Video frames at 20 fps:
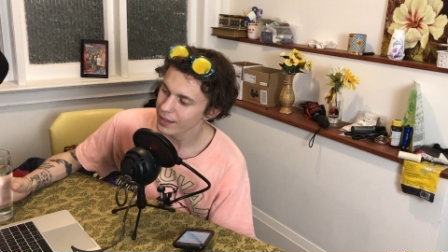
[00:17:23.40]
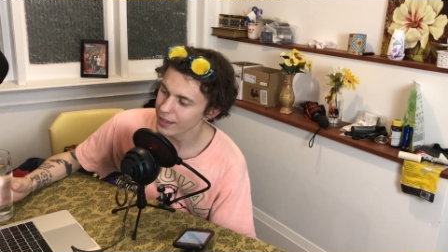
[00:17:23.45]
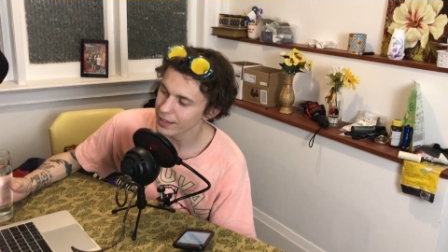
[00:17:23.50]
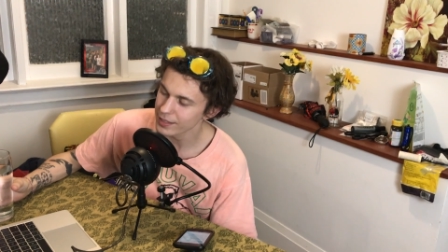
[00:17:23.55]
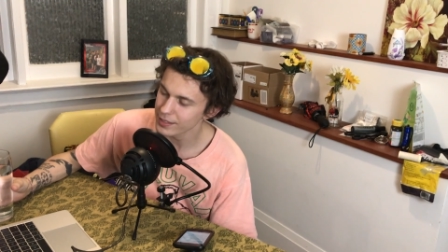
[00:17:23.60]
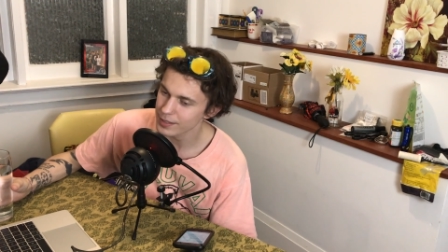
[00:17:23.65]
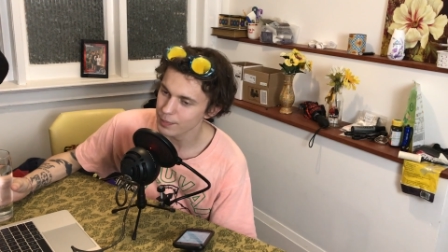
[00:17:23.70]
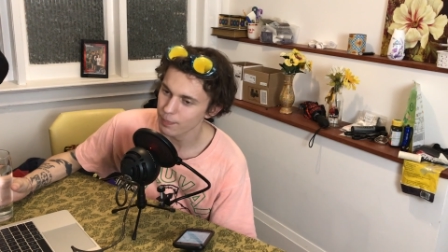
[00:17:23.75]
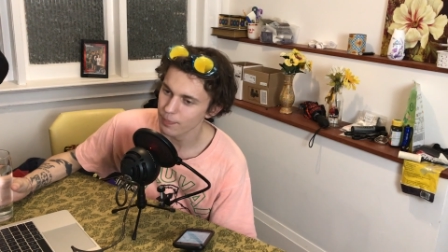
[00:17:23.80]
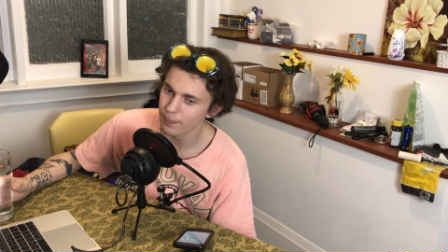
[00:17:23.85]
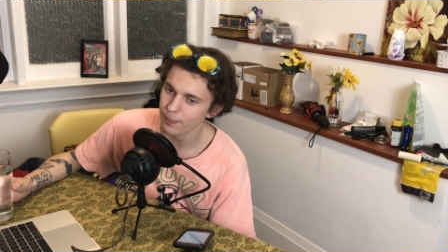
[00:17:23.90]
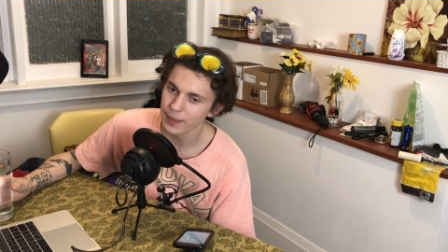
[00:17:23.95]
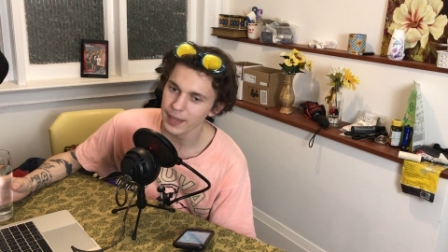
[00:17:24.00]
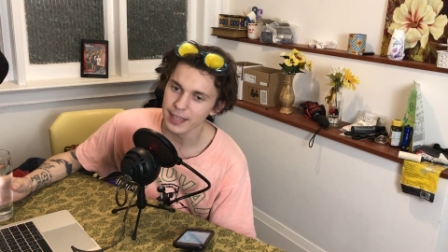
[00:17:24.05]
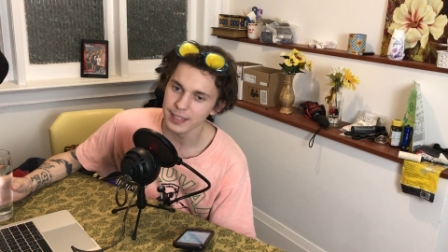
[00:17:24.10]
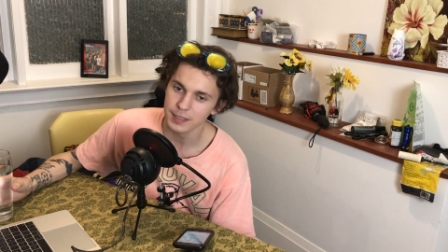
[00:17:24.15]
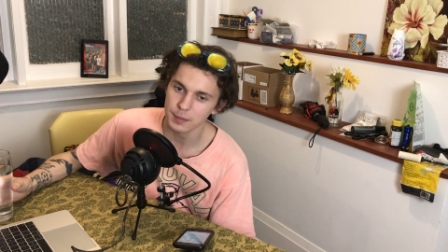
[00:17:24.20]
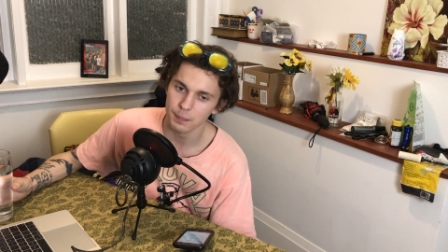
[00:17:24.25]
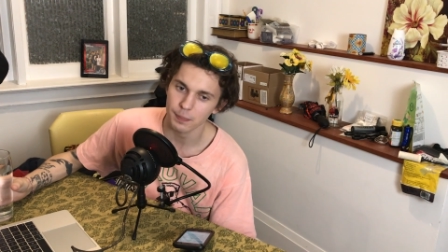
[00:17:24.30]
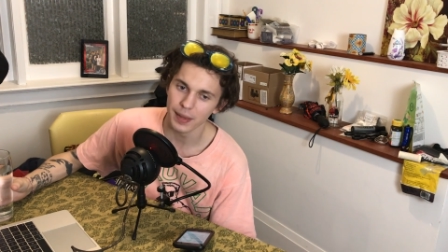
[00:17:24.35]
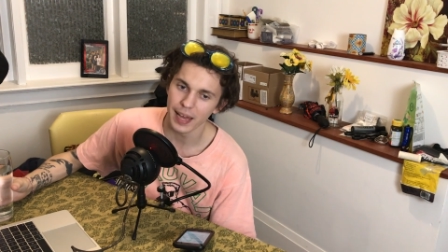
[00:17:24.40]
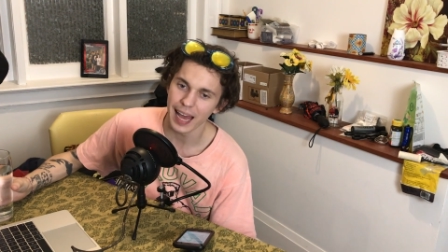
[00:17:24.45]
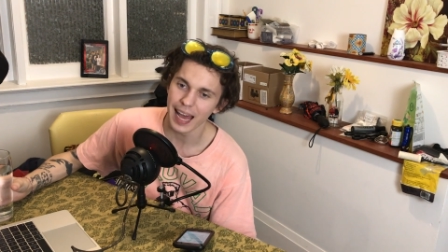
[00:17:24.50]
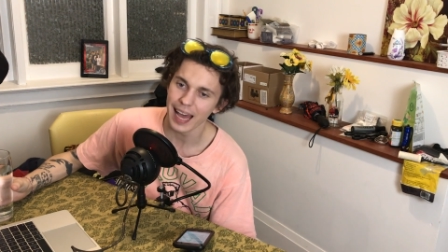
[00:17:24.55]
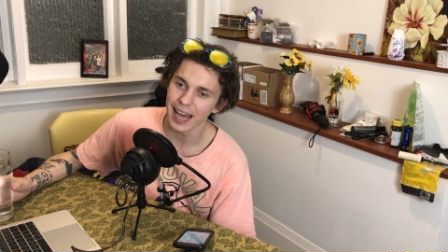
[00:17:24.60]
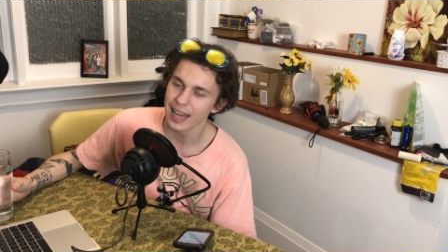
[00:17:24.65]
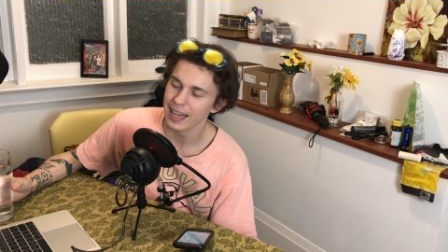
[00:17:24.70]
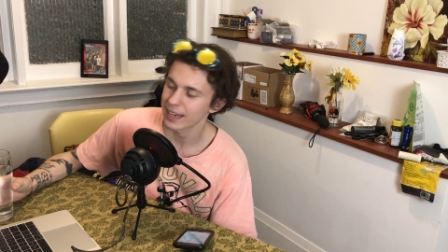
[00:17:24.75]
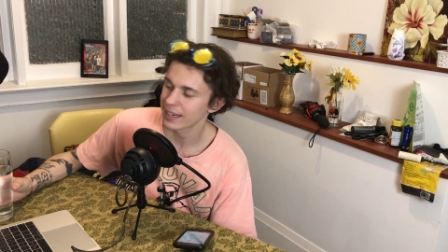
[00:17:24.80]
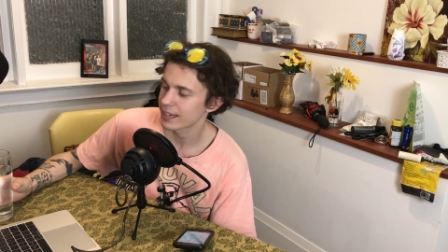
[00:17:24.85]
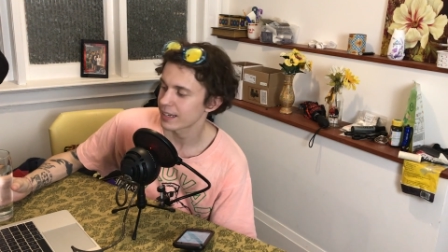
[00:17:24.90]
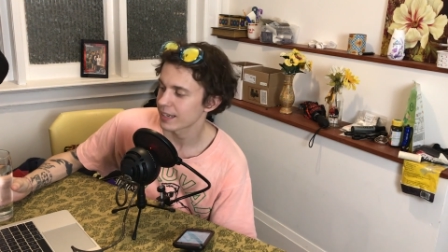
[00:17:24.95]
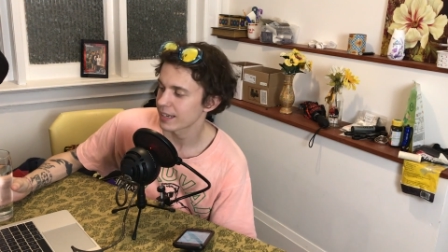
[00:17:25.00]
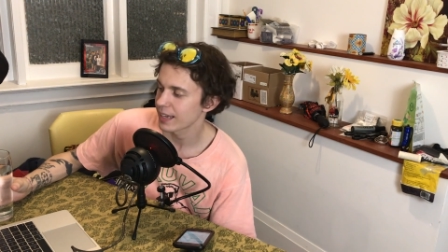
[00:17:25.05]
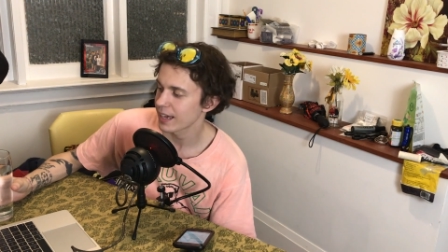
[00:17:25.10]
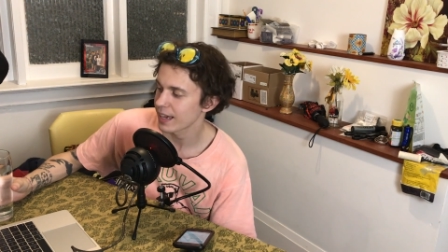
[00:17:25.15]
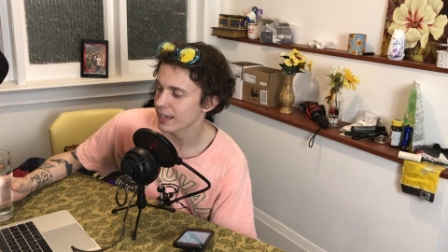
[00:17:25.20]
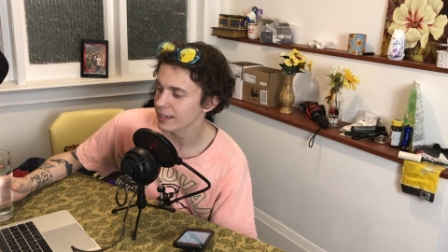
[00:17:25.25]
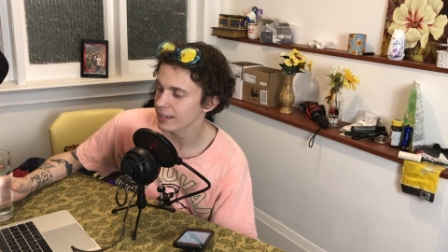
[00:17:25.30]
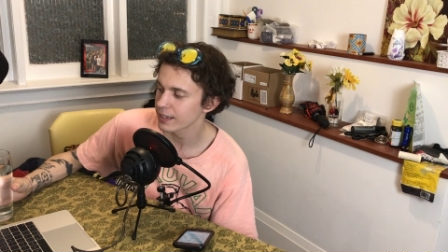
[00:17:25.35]
It's it's bad.
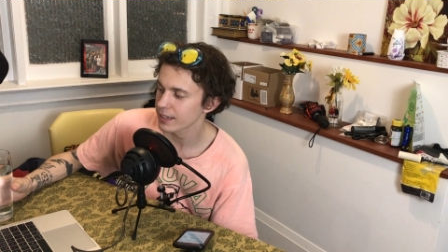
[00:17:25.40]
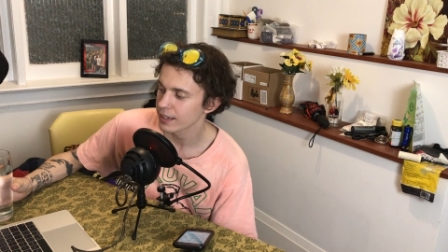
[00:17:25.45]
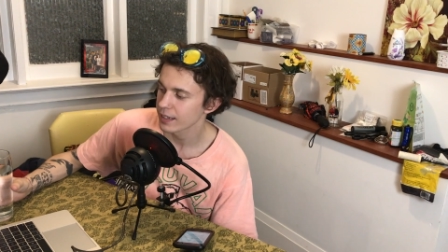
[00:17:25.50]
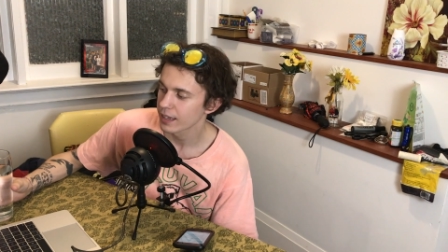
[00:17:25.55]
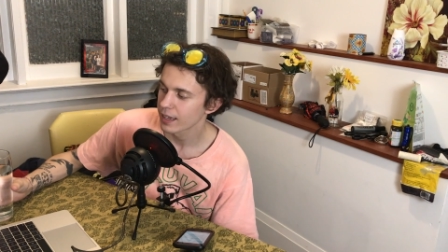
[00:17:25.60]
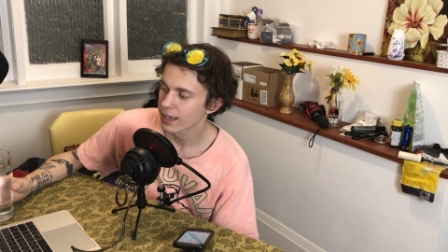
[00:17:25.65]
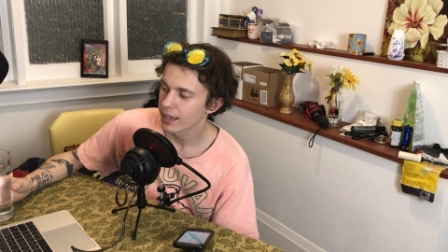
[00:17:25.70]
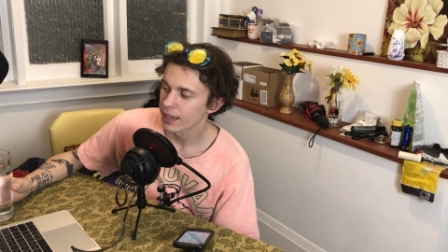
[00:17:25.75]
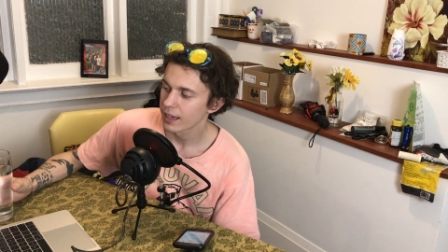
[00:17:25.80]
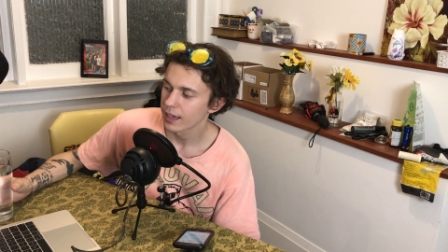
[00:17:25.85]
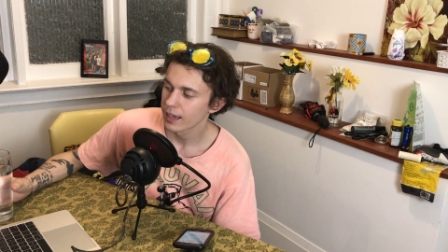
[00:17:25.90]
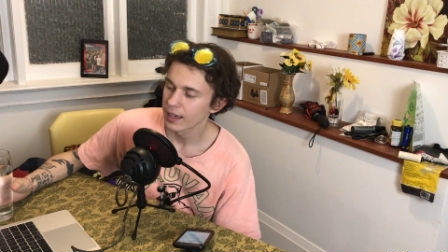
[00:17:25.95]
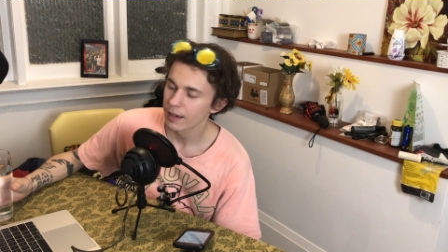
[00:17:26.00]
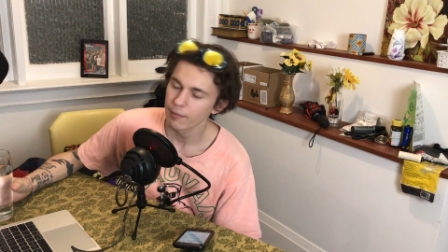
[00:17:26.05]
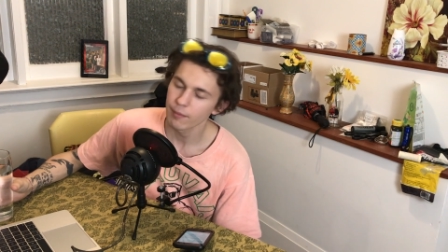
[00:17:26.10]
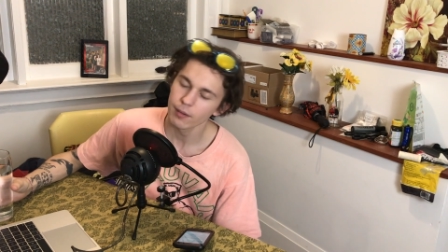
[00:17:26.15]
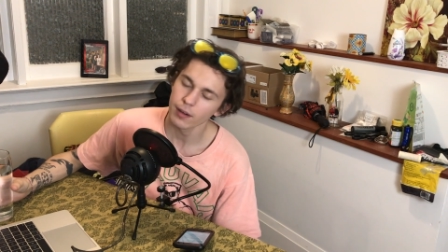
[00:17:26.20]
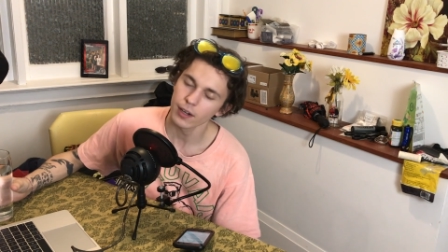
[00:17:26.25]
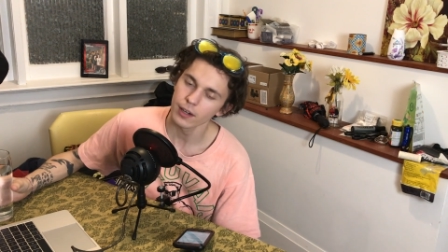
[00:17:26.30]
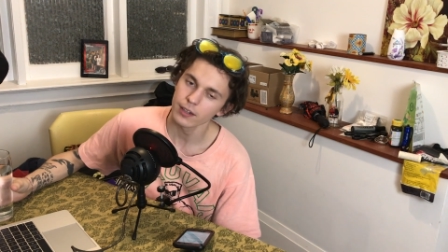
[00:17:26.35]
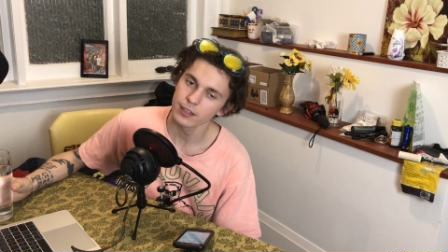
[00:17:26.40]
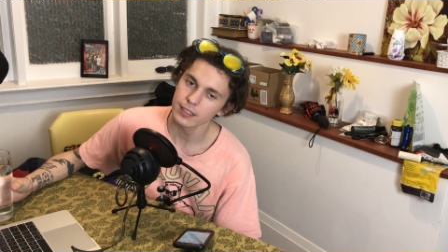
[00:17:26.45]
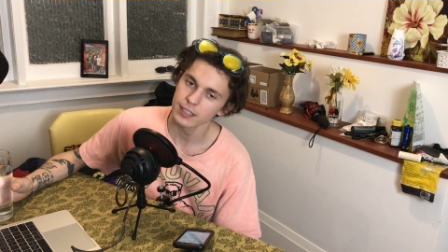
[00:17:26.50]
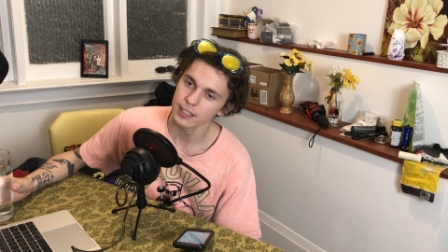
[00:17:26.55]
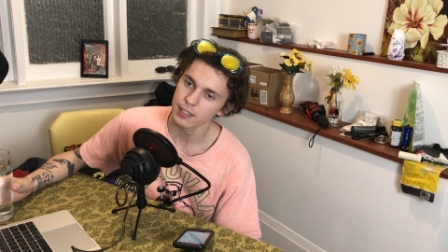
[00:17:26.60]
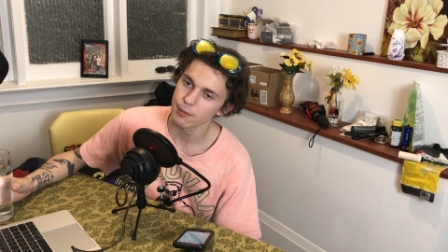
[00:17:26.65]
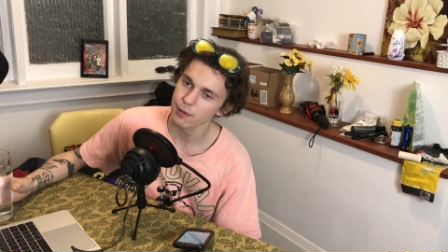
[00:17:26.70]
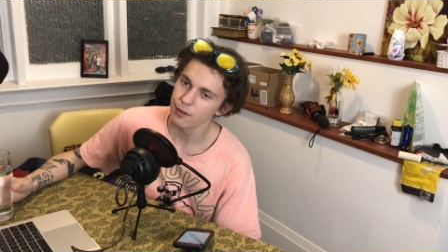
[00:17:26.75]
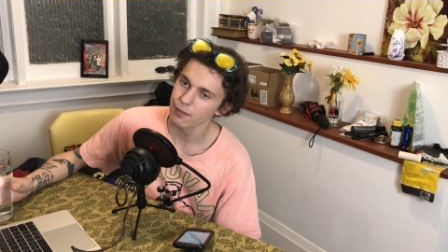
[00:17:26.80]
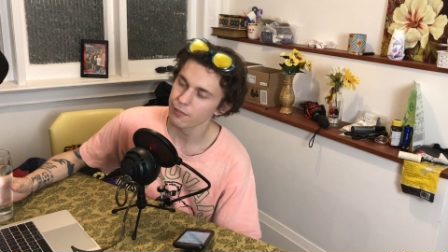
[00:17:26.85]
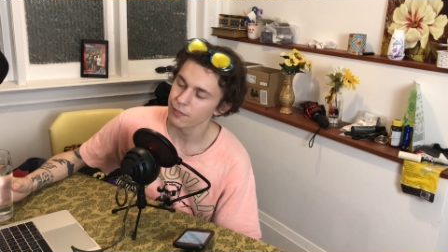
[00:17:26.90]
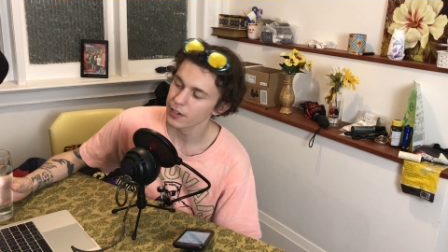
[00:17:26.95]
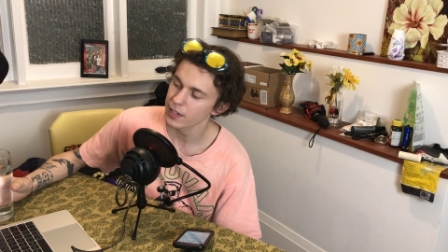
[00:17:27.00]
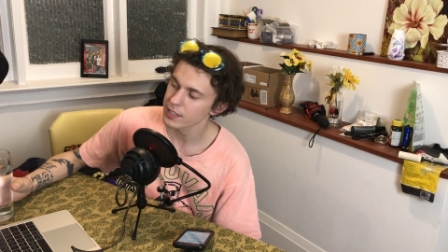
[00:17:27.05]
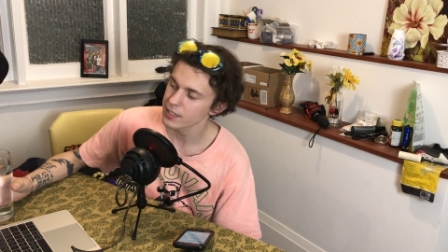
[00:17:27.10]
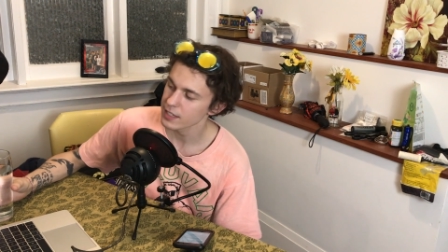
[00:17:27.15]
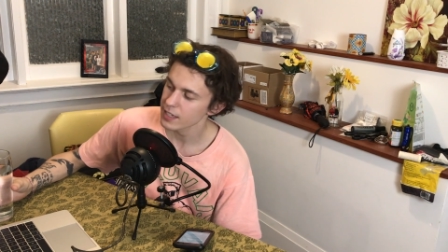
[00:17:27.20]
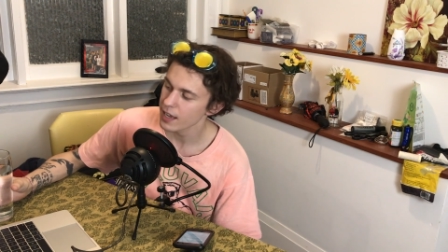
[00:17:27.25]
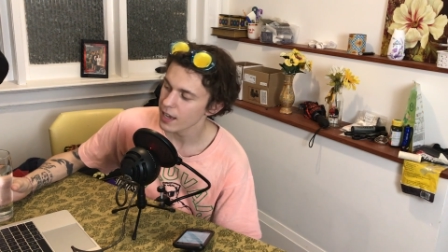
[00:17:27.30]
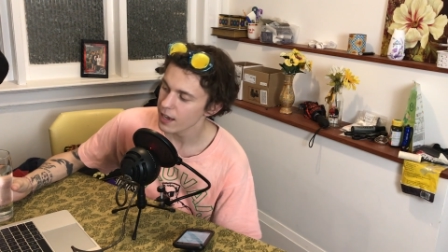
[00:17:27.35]
I'm I'm gonna go see my
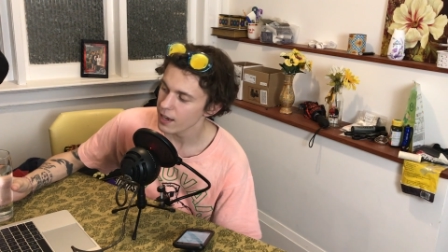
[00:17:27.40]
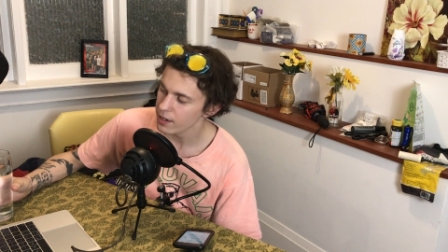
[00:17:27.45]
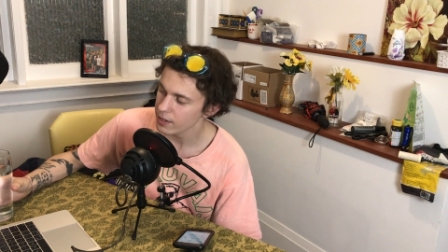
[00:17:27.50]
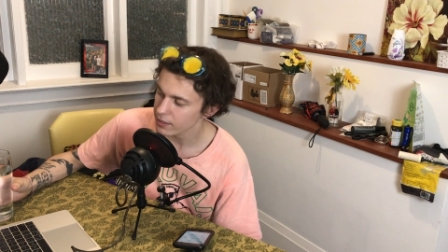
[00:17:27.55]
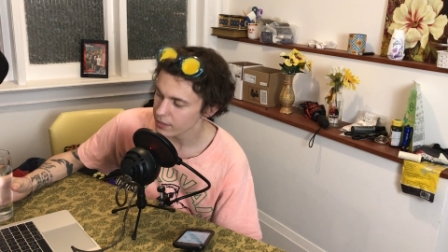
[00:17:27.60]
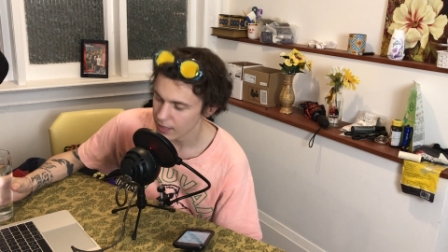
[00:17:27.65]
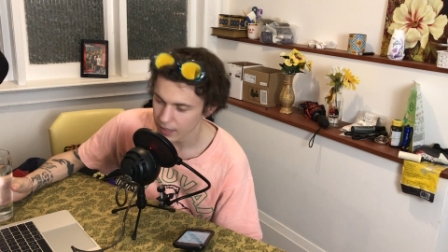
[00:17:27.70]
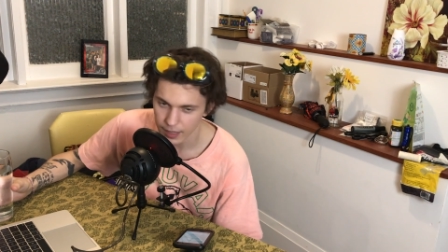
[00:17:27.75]
friends now."